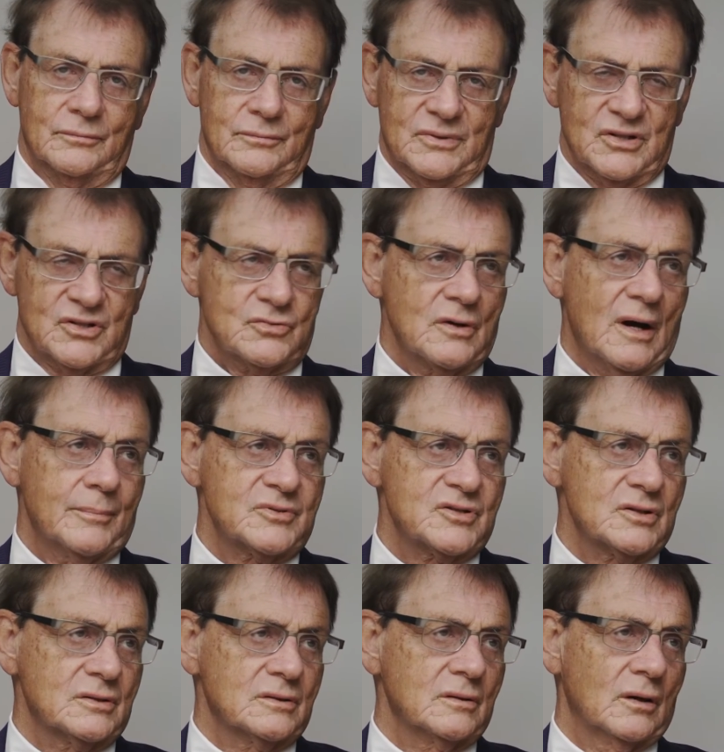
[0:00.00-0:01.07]

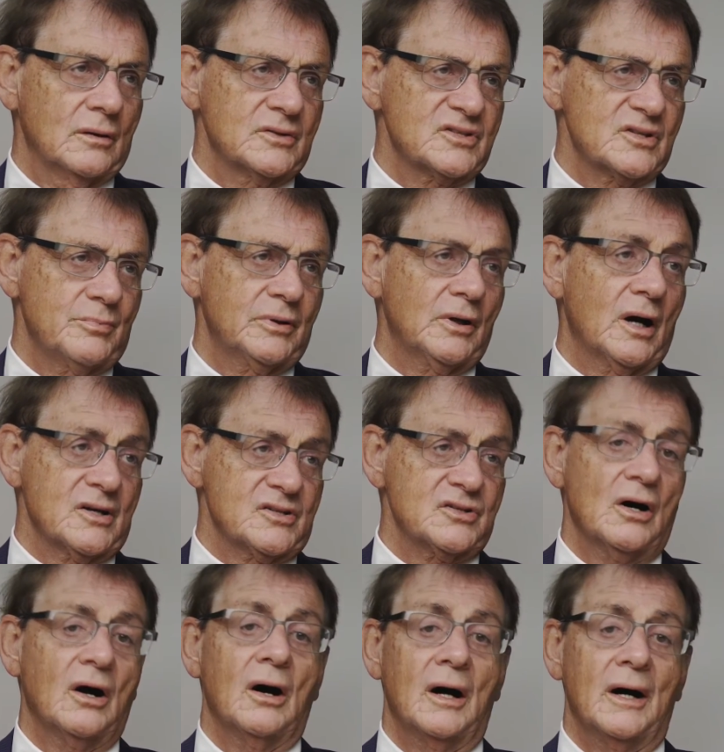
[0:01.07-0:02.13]
disruption on the supply
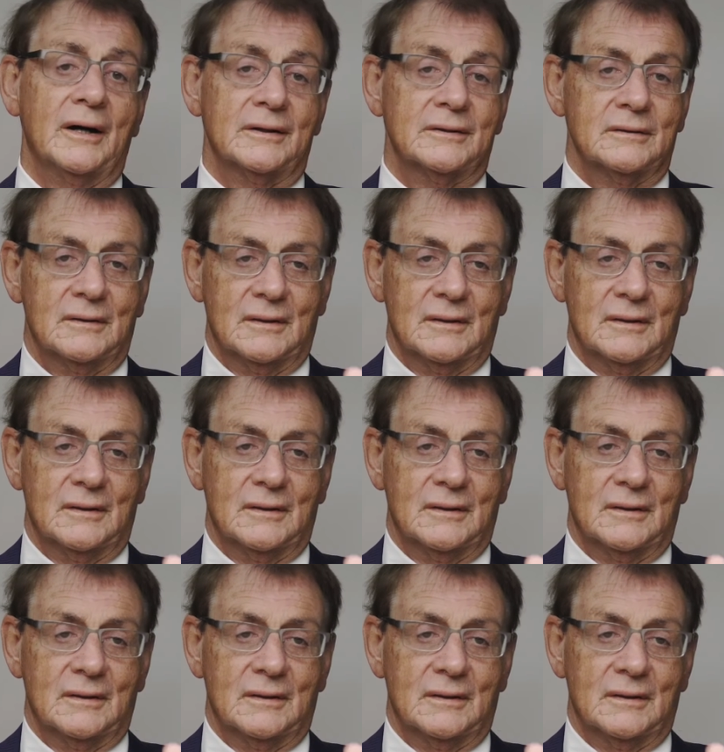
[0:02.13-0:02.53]
side,